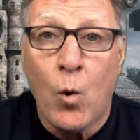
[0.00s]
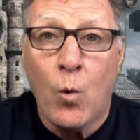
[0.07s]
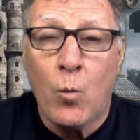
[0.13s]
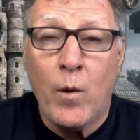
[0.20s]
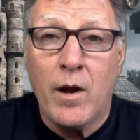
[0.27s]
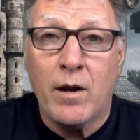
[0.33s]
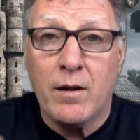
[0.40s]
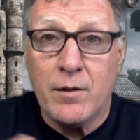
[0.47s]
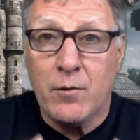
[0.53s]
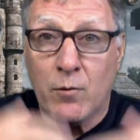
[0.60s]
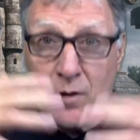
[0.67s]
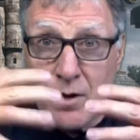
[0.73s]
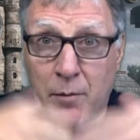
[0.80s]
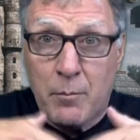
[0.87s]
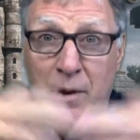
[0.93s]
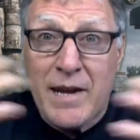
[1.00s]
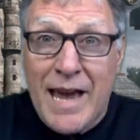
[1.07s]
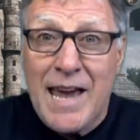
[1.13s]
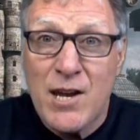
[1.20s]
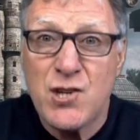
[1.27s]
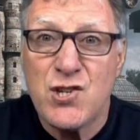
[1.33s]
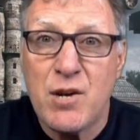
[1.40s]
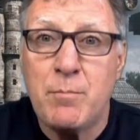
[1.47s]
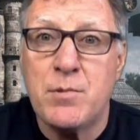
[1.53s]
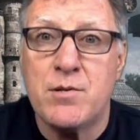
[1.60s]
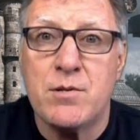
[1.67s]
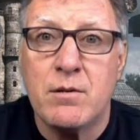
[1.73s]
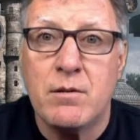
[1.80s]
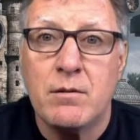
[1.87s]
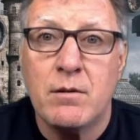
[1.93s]
Well, you know, like big
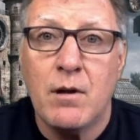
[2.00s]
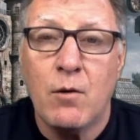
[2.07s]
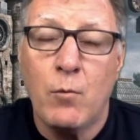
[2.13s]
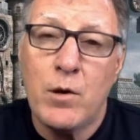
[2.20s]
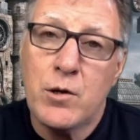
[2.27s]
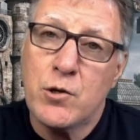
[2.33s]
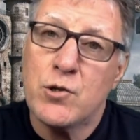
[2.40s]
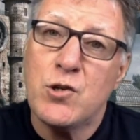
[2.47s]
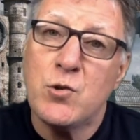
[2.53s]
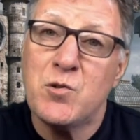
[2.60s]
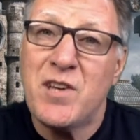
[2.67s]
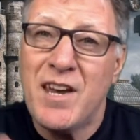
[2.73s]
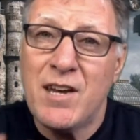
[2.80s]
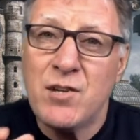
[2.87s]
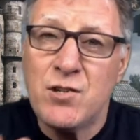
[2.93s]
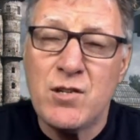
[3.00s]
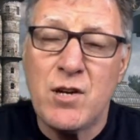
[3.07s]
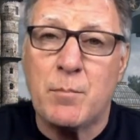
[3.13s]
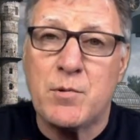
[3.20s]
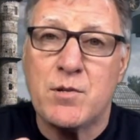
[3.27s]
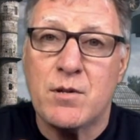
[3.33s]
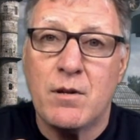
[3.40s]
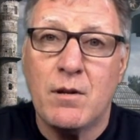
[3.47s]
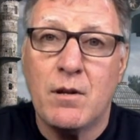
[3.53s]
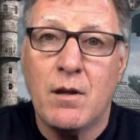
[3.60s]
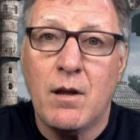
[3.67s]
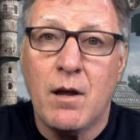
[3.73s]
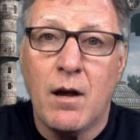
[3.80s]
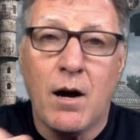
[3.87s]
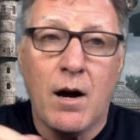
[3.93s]
airships. Well, you could use airships,
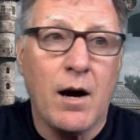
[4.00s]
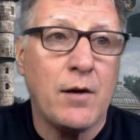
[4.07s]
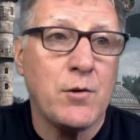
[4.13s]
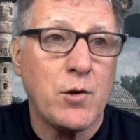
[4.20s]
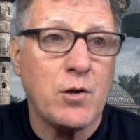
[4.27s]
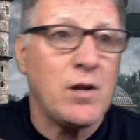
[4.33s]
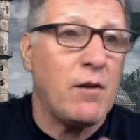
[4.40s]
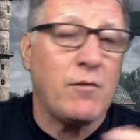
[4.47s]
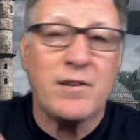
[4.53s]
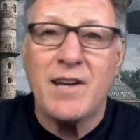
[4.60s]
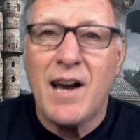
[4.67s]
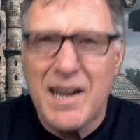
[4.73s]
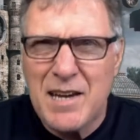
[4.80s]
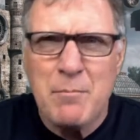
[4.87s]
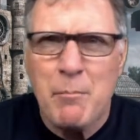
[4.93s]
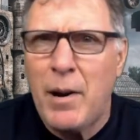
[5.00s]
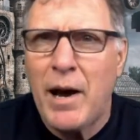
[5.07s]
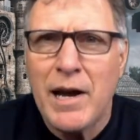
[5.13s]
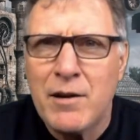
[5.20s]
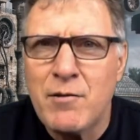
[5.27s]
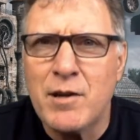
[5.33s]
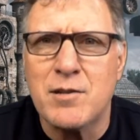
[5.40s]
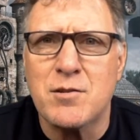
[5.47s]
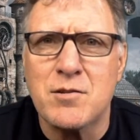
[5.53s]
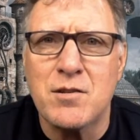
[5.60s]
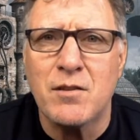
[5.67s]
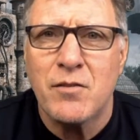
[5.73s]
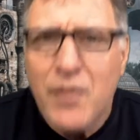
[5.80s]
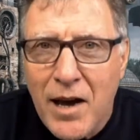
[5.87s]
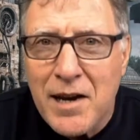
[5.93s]
and you could have attacking pirates
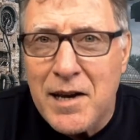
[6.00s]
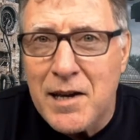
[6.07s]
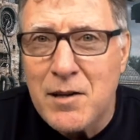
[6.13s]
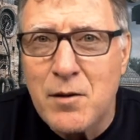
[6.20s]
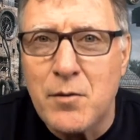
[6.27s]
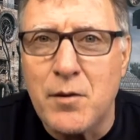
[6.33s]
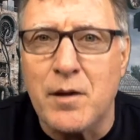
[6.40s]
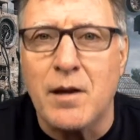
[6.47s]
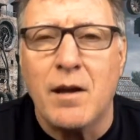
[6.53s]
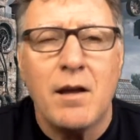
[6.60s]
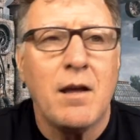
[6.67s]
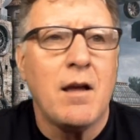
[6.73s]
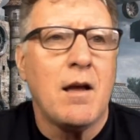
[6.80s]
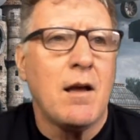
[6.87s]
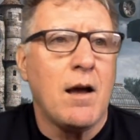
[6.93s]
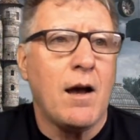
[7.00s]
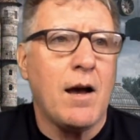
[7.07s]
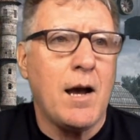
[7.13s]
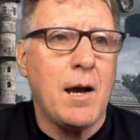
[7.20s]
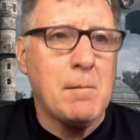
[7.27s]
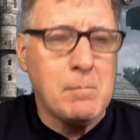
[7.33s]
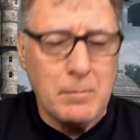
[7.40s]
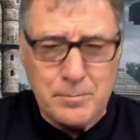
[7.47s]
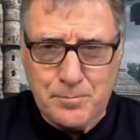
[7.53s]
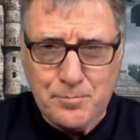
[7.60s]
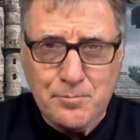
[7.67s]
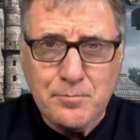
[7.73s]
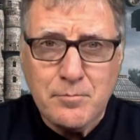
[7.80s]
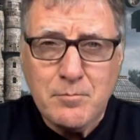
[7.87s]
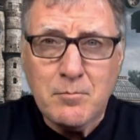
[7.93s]
and that kind of thing. Um,
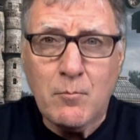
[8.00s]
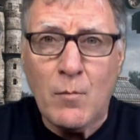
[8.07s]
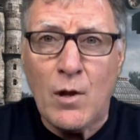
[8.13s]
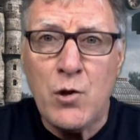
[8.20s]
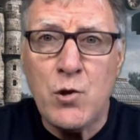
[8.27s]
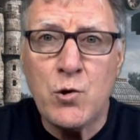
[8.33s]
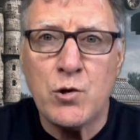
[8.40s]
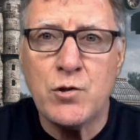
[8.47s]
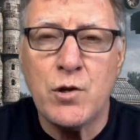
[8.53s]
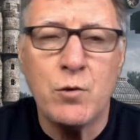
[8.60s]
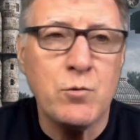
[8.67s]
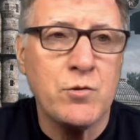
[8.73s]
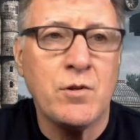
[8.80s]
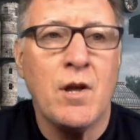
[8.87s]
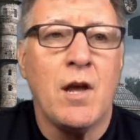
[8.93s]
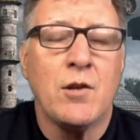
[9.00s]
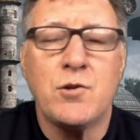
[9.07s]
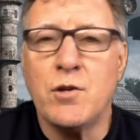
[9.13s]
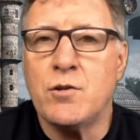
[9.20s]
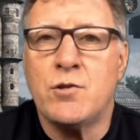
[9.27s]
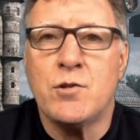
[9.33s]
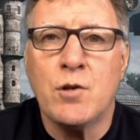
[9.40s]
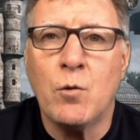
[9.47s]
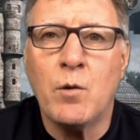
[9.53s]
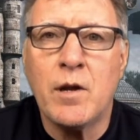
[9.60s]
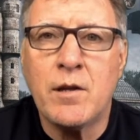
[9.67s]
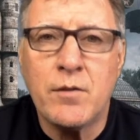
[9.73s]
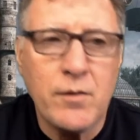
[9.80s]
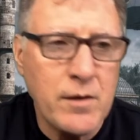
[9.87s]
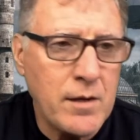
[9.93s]
you could use. Do, do you know
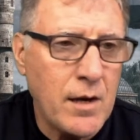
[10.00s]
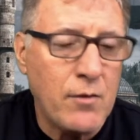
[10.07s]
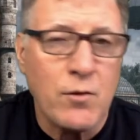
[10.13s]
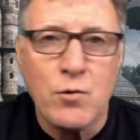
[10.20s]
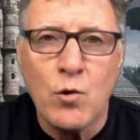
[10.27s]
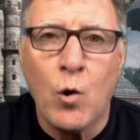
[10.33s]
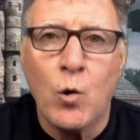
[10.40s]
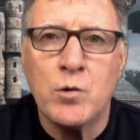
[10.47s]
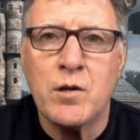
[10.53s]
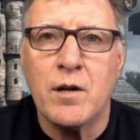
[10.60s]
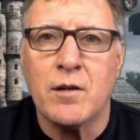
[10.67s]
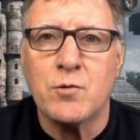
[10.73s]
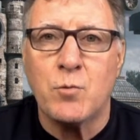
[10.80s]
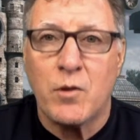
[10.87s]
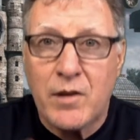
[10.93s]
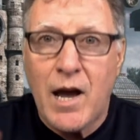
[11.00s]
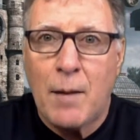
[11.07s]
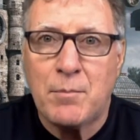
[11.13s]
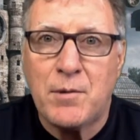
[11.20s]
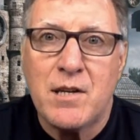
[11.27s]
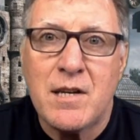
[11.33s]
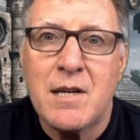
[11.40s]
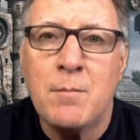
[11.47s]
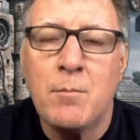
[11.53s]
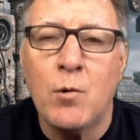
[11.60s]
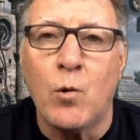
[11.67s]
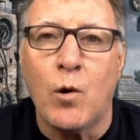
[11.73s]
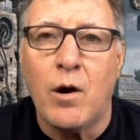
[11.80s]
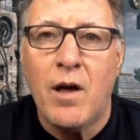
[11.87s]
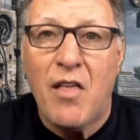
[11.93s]
like the uh, the Nautilus with Captain
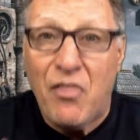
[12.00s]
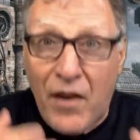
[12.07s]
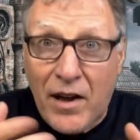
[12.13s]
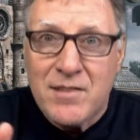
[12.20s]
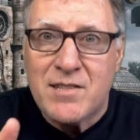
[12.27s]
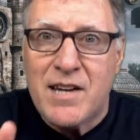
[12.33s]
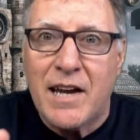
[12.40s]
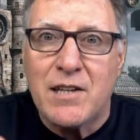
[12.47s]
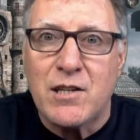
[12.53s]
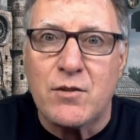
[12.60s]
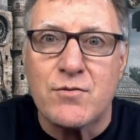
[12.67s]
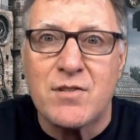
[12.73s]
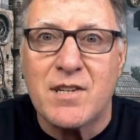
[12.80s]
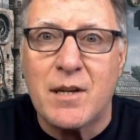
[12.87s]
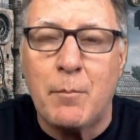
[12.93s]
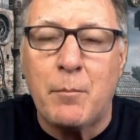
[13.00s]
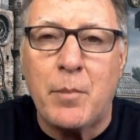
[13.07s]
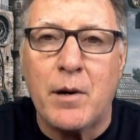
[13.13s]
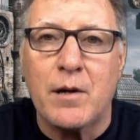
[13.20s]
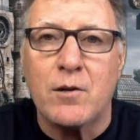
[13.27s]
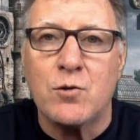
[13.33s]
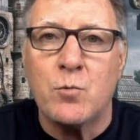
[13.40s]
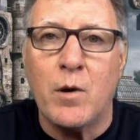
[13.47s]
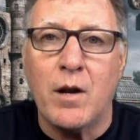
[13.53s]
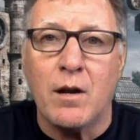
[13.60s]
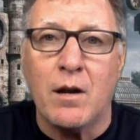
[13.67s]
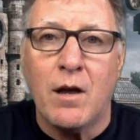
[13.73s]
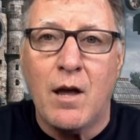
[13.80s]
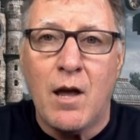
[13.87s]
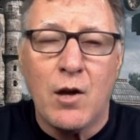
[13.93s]
Nemo? That's kind of steampunk as well
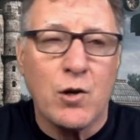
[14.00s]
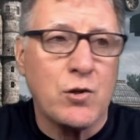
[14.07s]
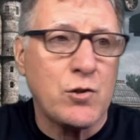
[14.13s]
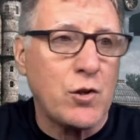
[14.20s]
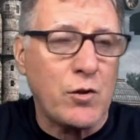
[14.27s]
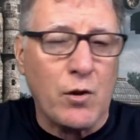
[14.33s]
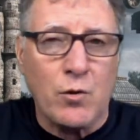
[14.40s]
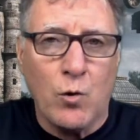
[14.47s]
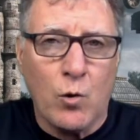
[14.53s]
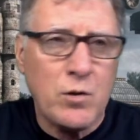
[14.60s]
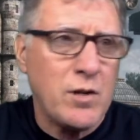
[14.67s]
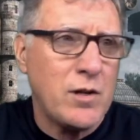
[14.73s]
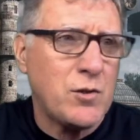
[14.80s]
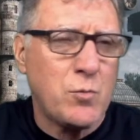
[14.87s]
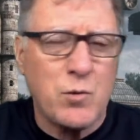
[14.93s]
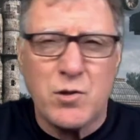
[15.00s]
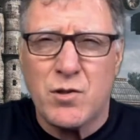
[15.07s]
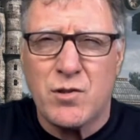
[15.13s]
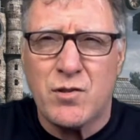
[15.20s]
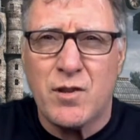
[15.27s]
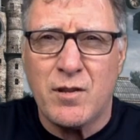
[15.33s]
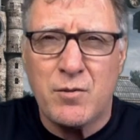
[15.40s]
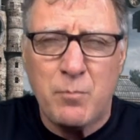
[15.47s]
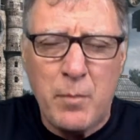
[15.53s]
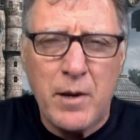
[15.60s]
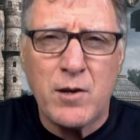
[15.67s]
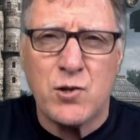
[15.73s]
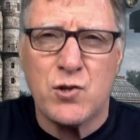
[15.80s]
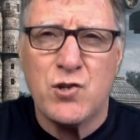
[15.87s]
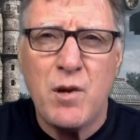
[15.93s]
because you've got the Nautilus, which is this
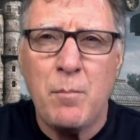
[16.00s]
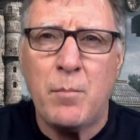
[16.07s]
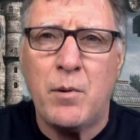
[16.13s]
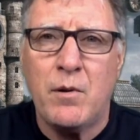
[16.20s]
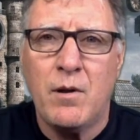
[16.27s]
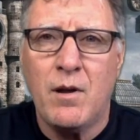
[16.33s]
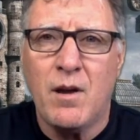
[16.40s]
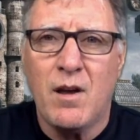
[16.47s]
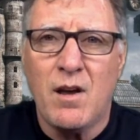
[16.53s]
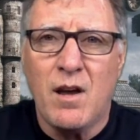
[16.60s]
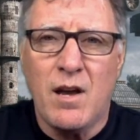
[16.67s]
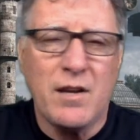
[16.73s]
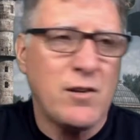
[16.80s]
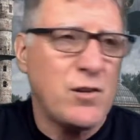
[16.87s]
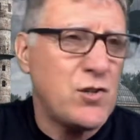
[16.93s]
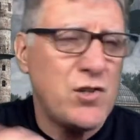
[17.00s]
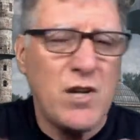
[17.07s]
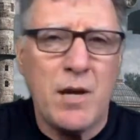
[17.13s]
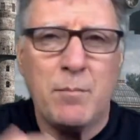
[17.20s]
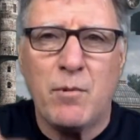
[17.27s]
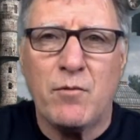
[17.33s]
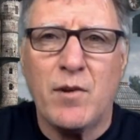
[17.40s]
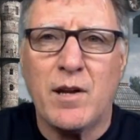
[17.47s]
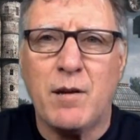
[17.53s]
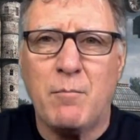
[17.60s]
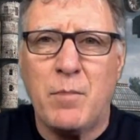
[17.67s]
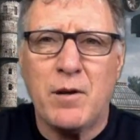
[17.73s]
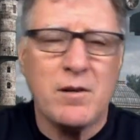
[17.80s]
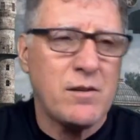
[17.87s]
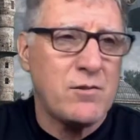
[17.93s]
big ship in the shape of like a
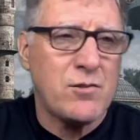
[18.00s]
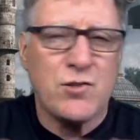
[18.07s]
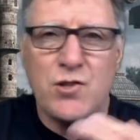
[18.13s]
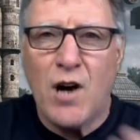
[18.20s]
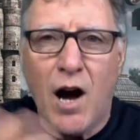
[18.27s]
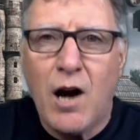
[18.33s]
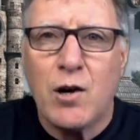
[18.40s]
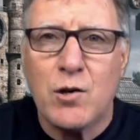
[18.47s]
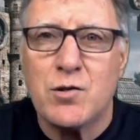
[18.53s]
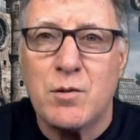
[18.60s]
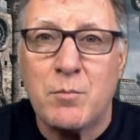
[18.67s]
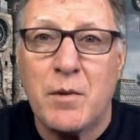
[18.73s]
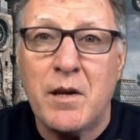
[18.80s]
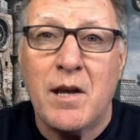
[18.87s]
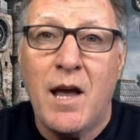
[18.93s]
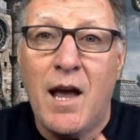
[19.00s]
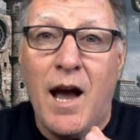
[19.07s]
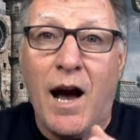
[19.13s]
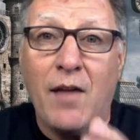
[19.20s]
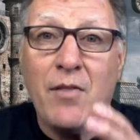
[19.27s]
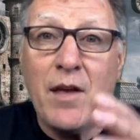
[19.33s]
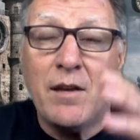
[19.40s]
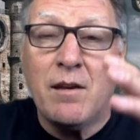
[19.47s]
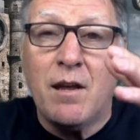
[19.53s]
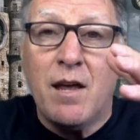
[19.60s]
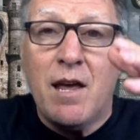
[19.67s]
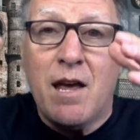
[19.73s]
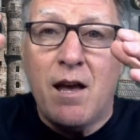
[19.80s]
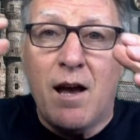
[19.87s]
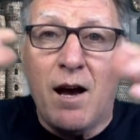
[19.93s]
big shark or something, and then
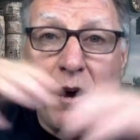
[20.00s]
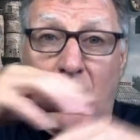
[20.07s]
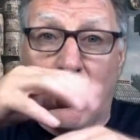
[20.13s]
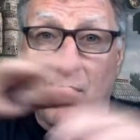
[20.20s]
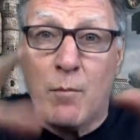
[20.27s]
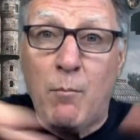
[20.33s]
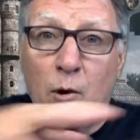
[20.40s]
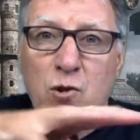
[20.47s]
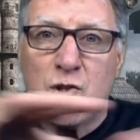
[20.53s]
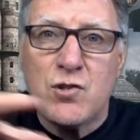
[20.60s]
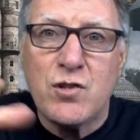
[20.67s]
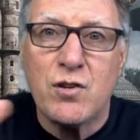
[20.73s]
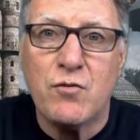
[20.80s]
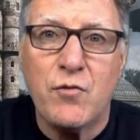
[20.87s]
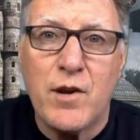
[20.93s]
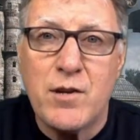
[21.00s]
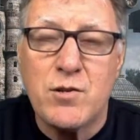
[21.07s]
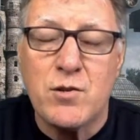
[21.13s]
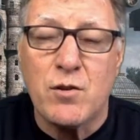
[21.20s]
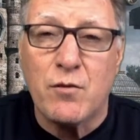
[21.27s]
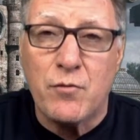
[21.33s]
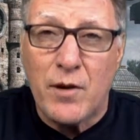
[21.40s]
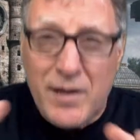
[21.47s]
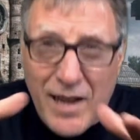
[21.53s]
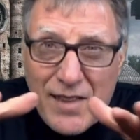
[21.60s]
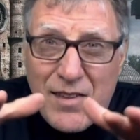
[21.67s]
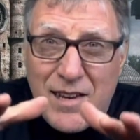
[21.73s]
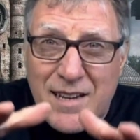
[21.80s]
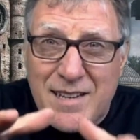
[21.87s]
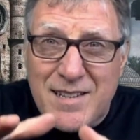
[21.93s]
uh, or a monster's face on the front,
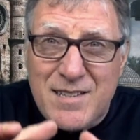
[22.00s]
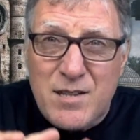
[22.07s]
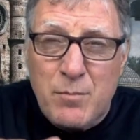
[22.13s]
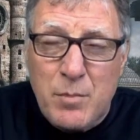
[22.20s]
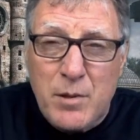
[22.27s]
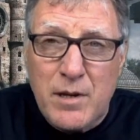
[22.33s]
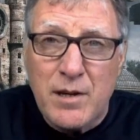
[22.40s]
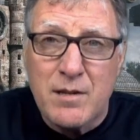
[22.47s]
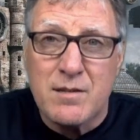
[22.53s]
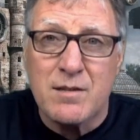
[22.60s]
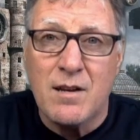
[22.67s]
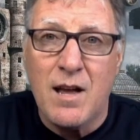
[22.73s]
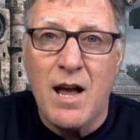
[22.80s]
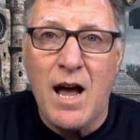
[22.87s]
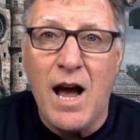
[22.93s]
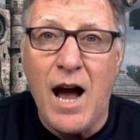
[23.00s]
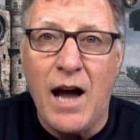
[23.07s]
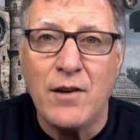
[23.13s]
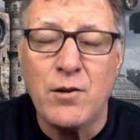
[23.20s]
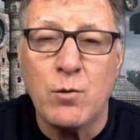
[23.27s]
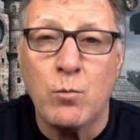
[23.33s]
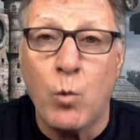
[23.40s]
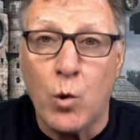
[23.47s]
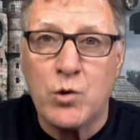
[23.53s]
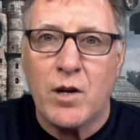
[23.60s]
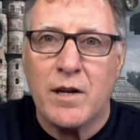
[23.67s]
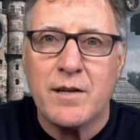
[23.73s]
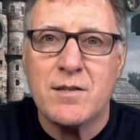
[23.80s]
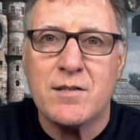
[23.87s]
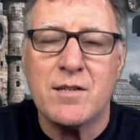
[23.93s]
and then it disappears underwater
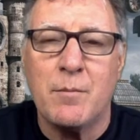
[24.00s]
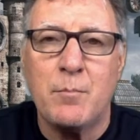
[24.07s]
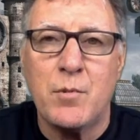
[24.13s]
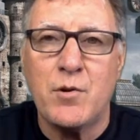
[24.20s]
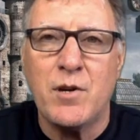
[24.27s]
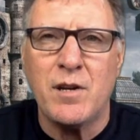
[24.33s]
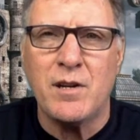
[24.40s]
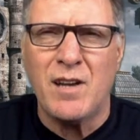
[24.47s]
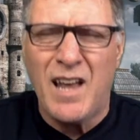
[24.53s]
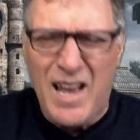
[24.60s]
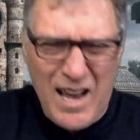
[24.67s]
like a submarine.